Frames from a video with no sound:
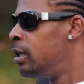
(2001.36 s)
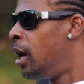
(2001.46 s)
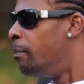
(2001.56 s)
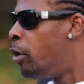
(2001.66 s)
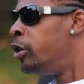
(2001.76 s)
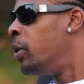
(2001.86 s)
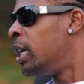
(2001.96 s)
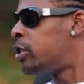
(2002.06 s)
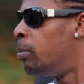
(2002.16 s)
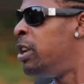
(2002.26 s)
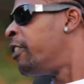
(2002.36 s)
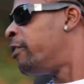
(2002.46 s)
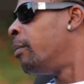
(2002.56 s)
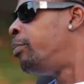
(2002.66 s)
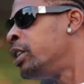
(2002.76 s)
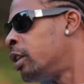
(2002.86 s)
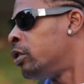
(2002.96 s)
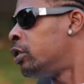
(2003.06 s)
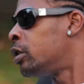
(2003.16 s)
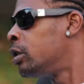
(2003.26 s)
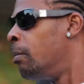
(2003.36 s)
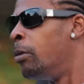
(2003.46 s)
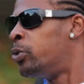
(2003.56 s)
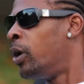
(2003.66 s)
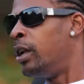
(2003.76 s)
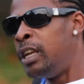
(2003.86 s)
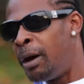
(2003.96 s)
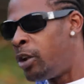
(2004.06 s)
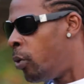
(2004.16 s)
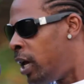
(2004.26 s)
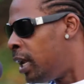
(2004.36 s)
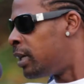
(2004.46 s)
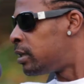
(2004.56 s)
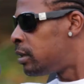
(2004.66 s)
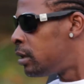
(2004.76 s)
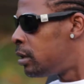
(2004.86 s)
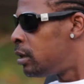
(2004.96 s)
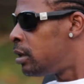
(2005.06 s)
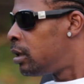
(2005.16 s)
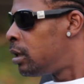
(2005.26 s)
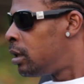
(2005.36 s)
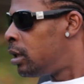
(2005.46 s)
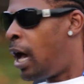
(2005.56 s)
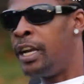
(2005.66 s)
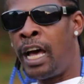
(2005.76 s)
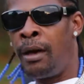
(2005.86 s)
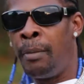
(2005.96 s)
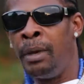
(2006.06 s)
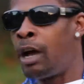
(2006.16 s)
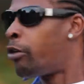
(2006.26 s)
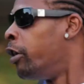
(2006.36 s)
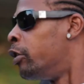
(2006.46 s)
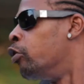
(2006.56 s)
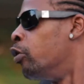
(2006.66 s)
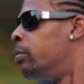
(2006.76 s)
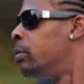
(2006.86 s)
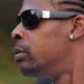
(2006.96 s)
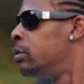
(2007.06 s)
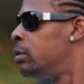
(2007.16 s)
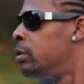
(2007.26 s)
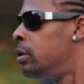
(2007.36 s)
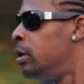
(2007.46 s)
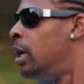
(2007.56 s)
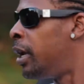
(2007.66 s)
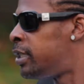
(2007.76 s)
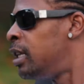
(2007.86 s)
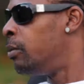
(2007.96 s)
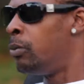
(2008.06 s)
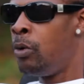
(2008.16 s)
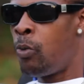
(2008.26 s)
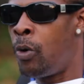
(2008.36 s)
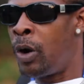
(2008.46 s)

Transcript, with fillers: And Bunny Wailer some different from Peter Tosh. But what? Them are the Wailers. And, and, and make a great group. You understand? What,